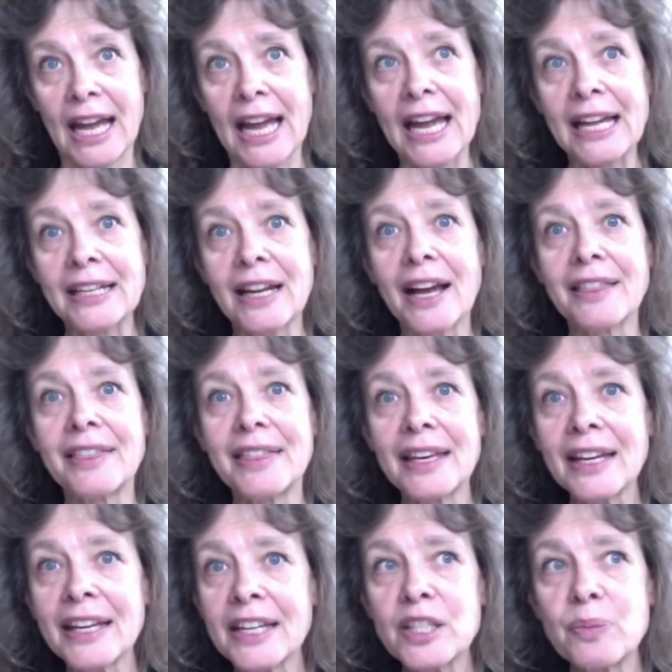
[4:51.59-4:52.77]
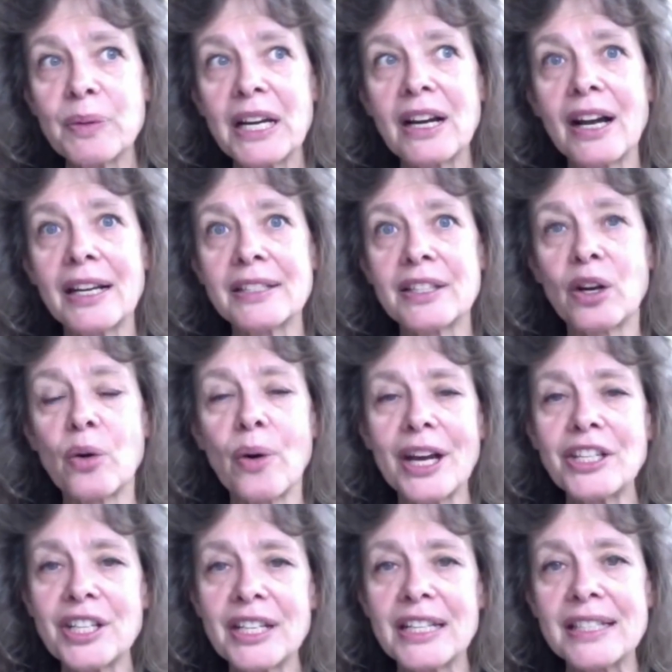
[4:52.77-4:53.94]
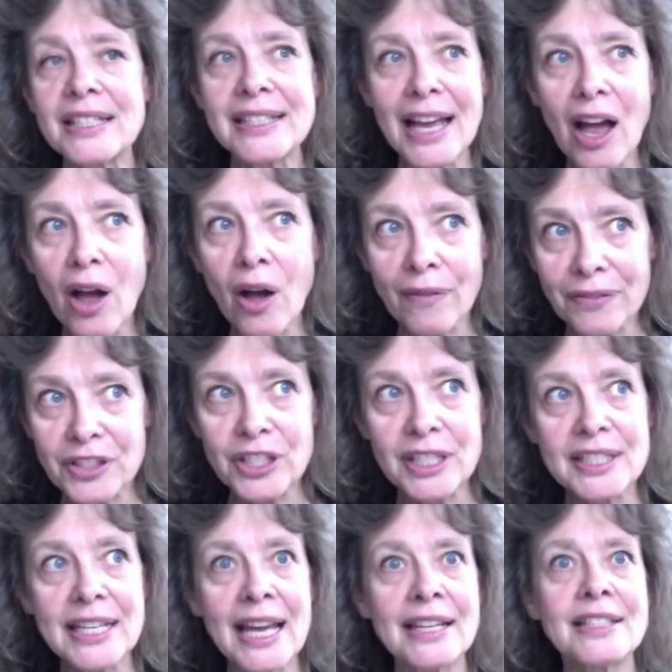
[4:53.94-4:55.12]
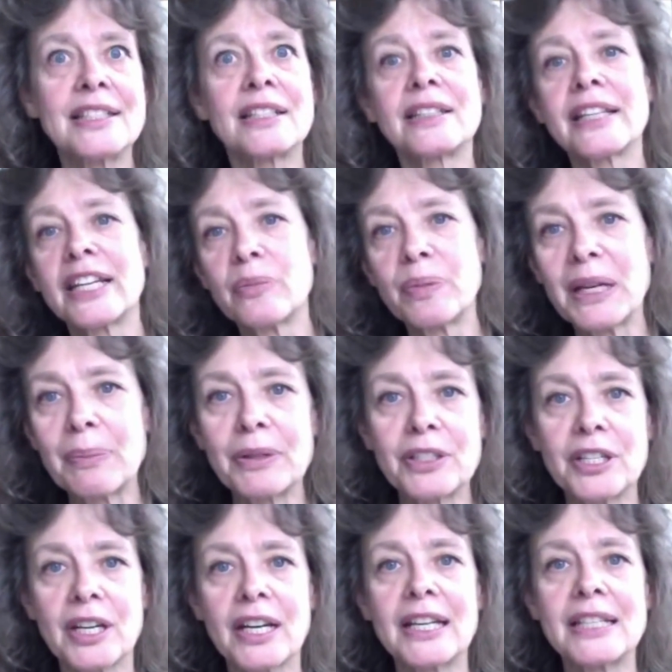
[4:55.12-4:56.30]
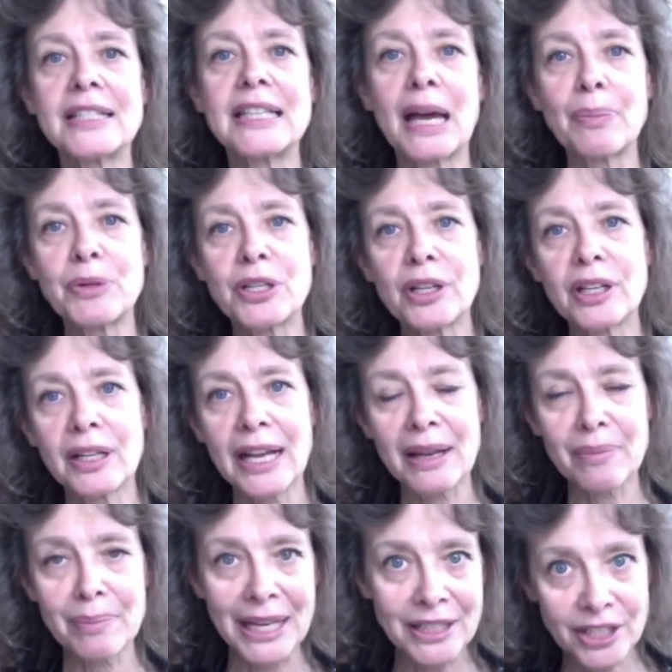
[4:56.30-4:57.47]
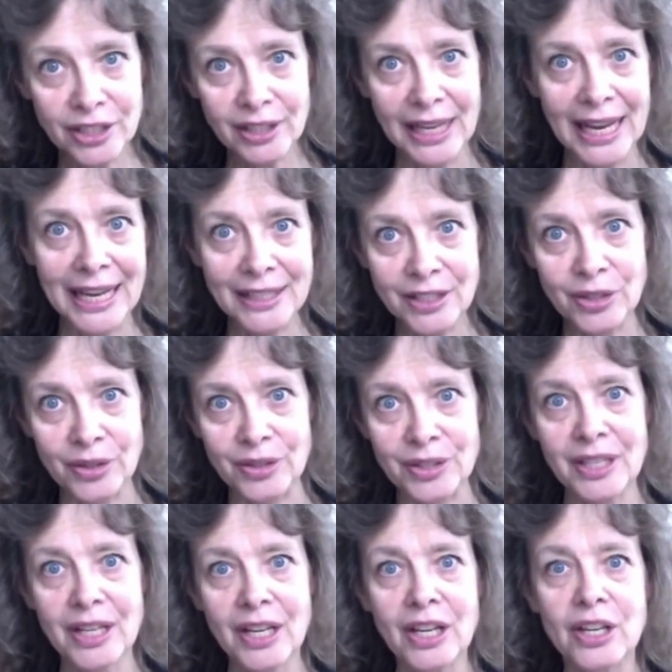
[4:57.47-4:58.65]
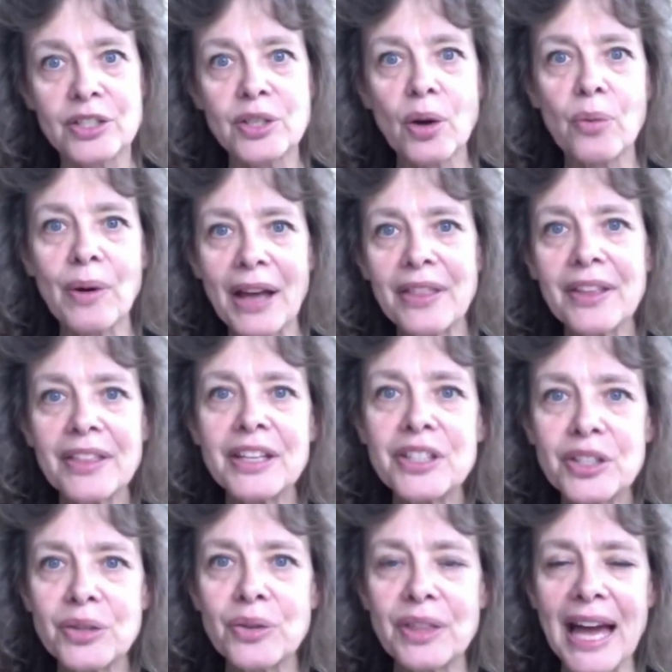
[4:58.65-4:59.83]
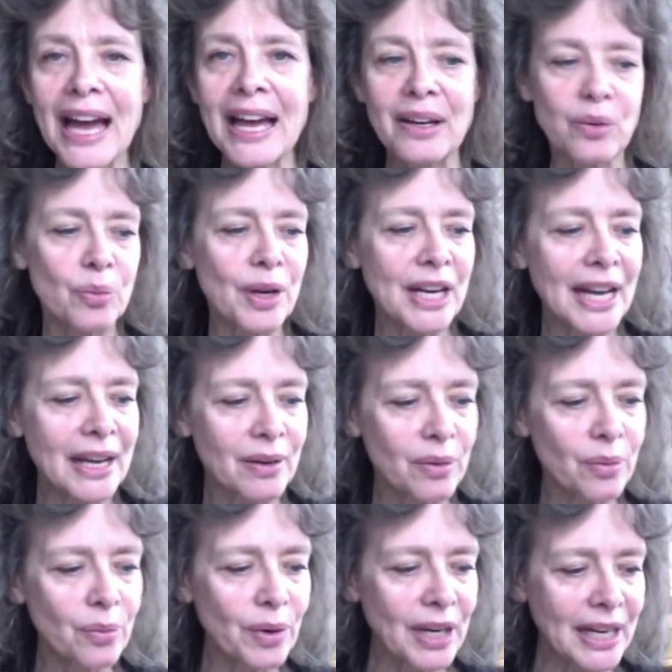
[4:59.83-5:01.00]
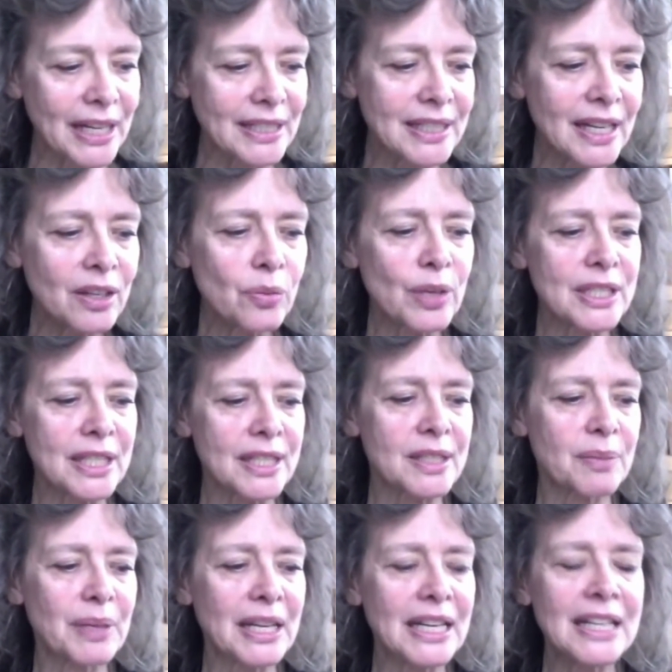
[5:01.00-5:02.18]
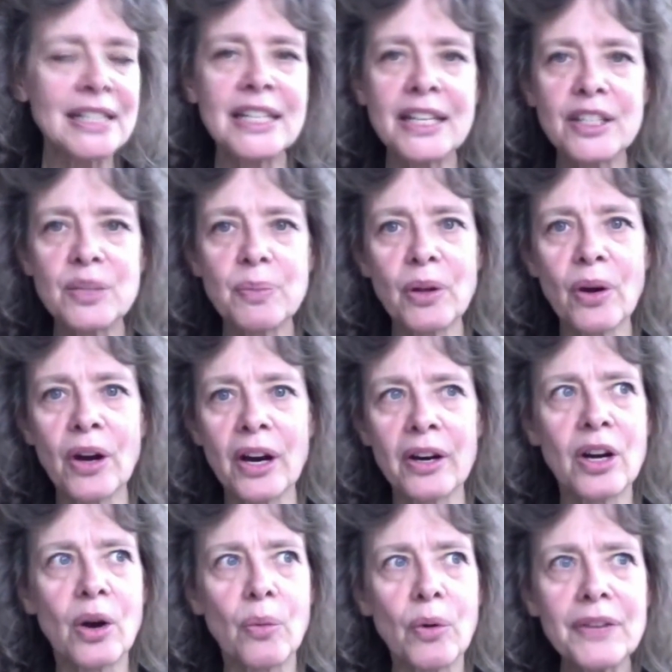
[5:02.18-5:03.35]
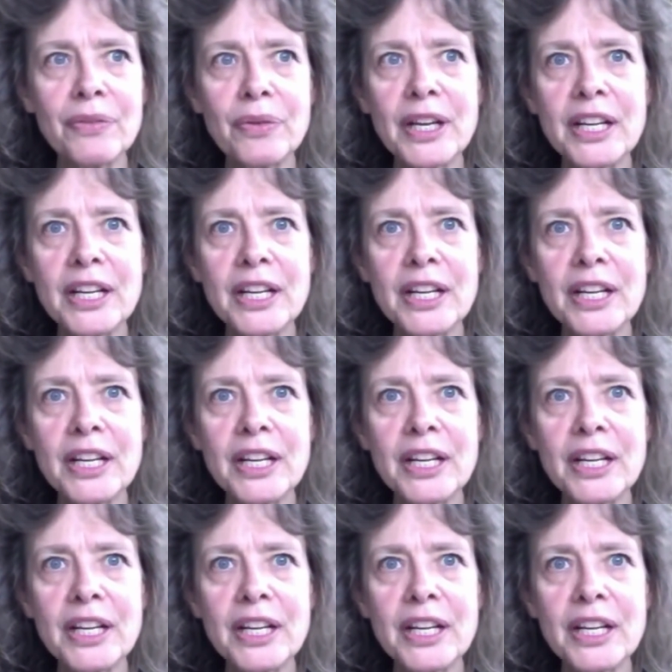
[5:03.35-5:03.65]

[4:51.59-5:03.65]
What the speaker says: And I think it's because the question itself just tends to lead people to conceptual and mental answers. So rather than do that, what I did was begin to explore what if we